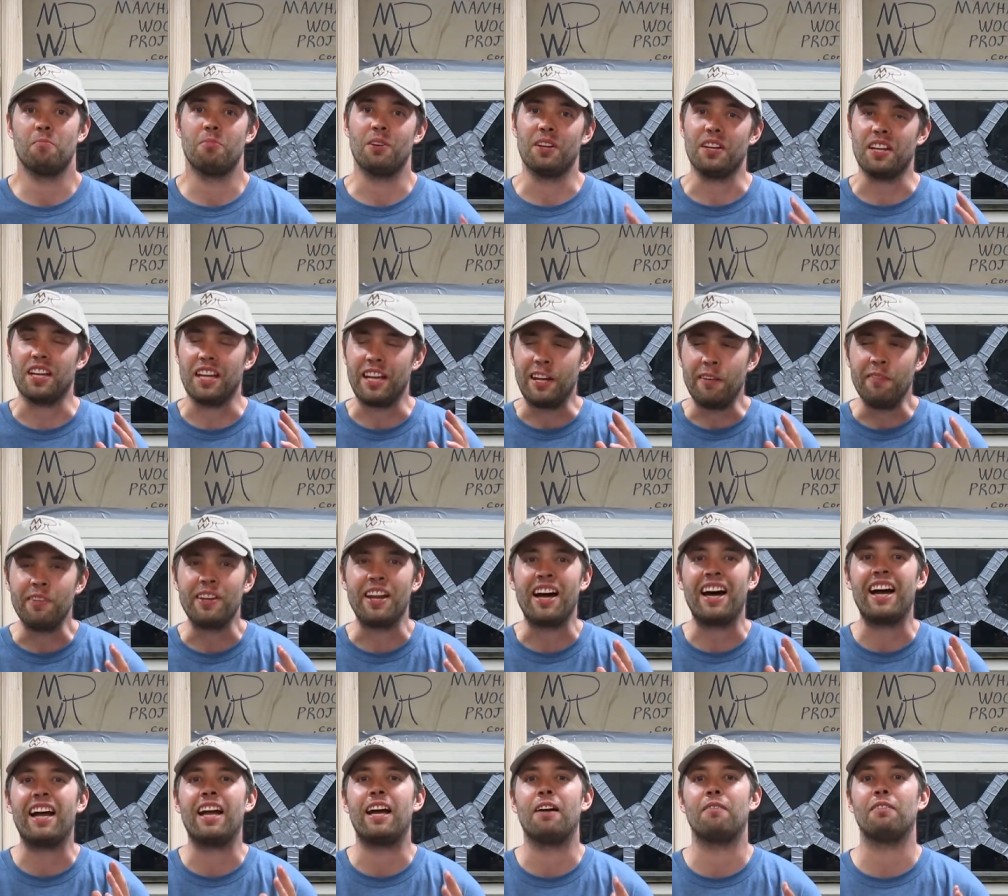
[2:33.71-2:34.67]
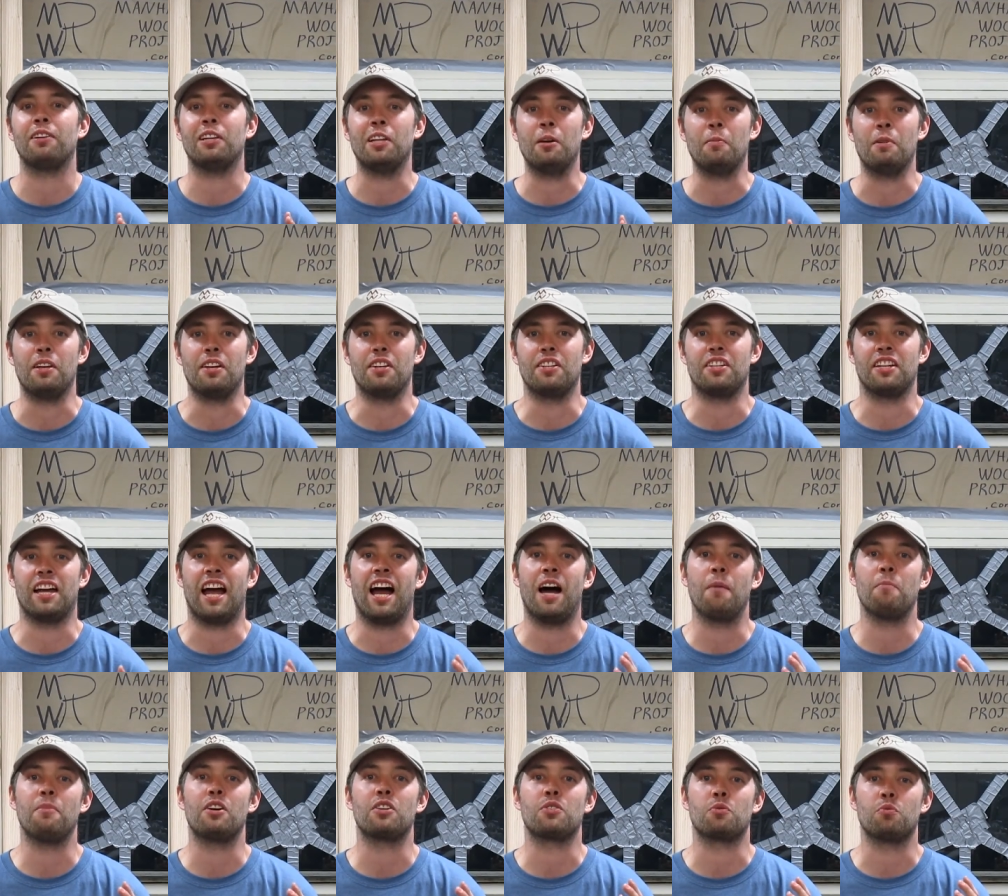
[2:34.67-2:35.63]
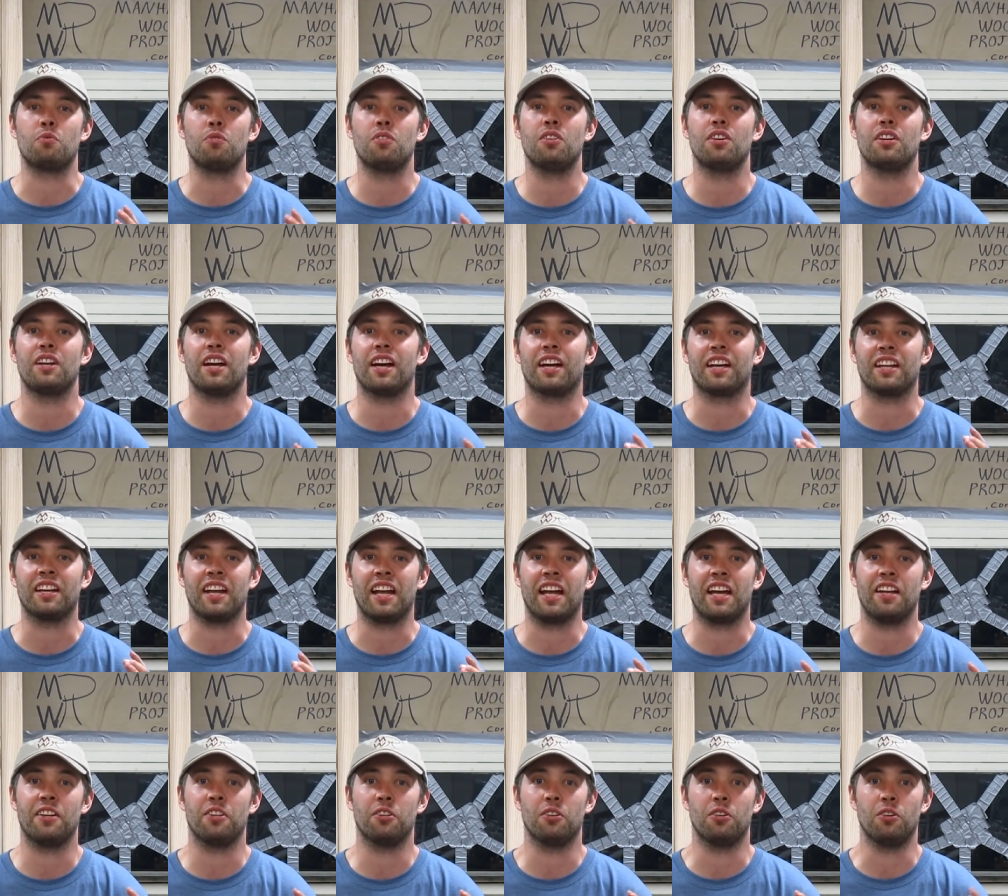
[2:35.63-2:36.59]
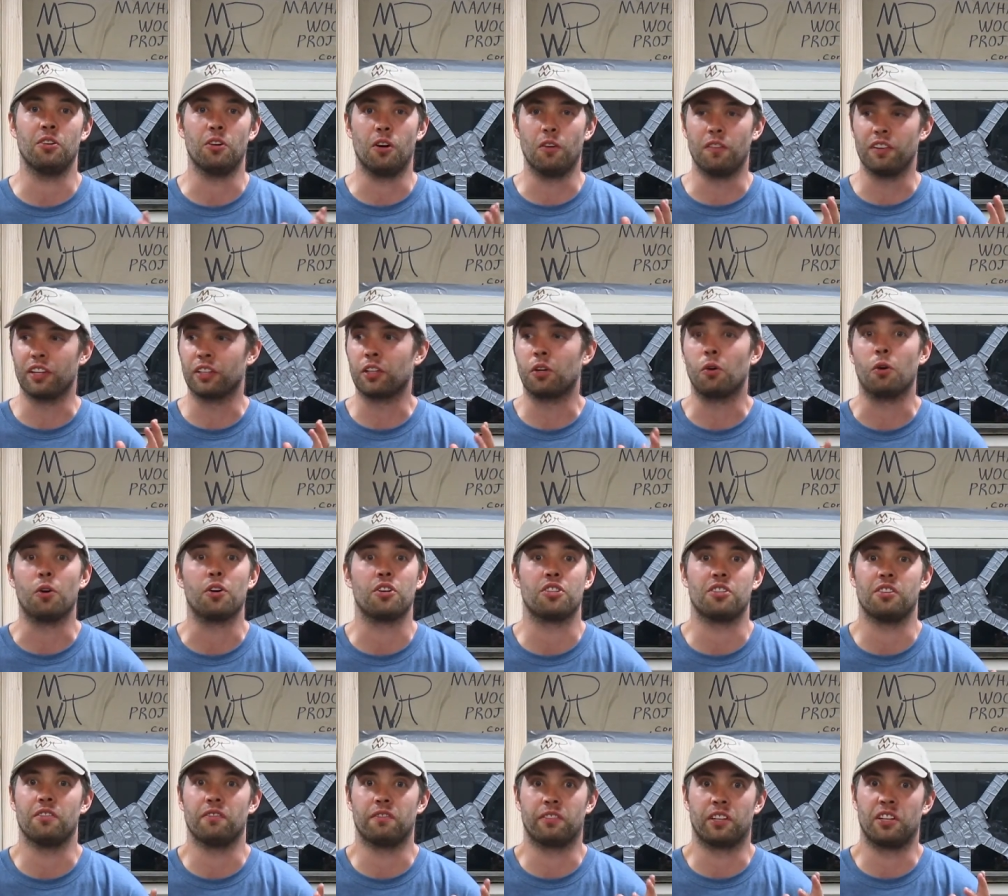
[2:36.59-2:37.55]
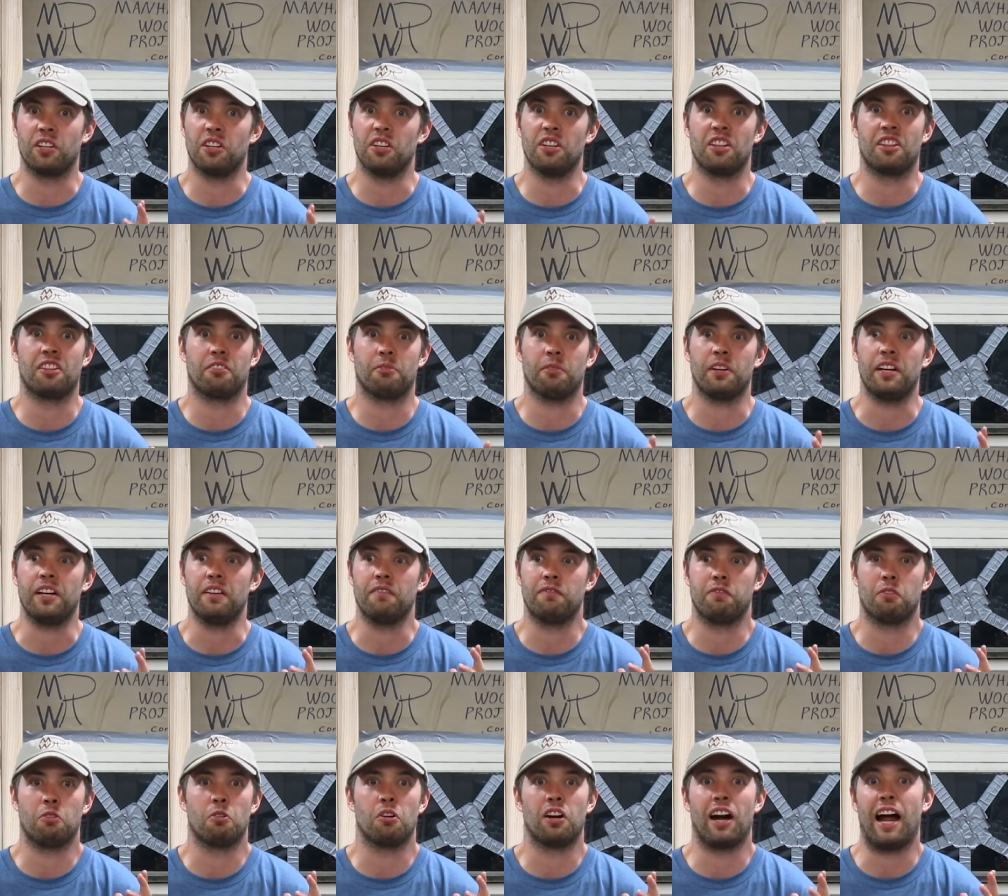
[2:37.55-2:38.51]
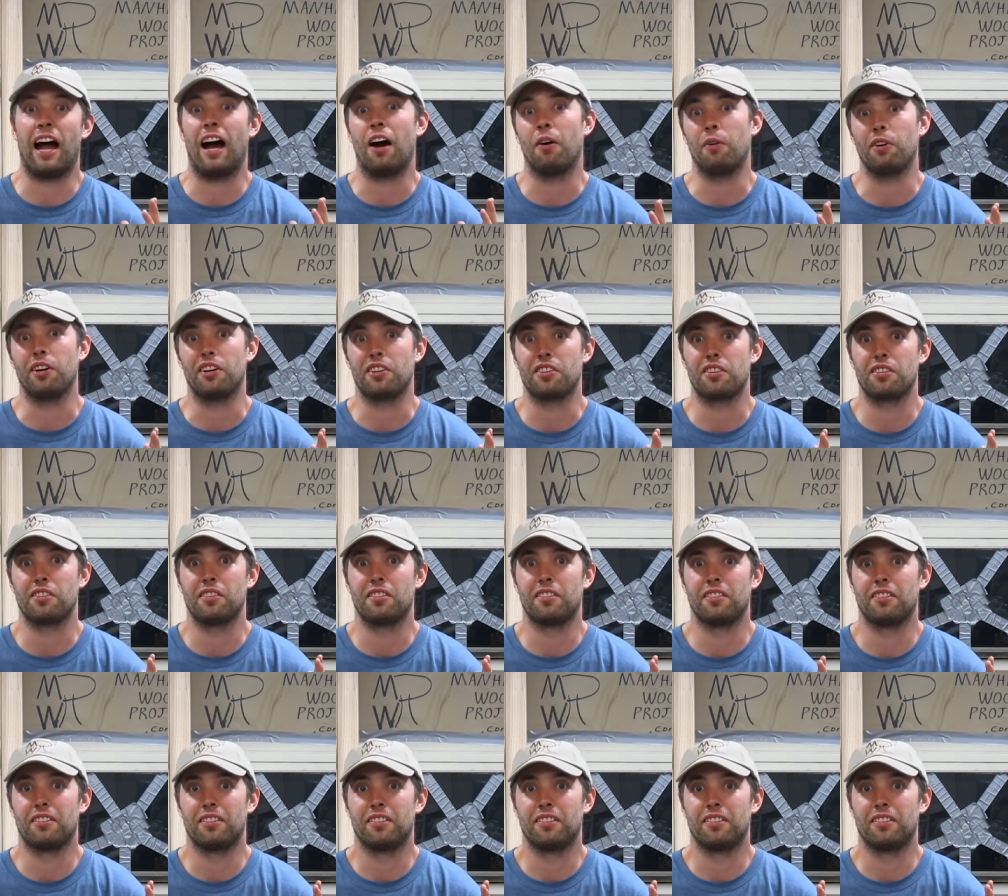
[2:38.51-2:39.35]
but even I have a limit to how much wood I can handle over the course of good 3-4 hours.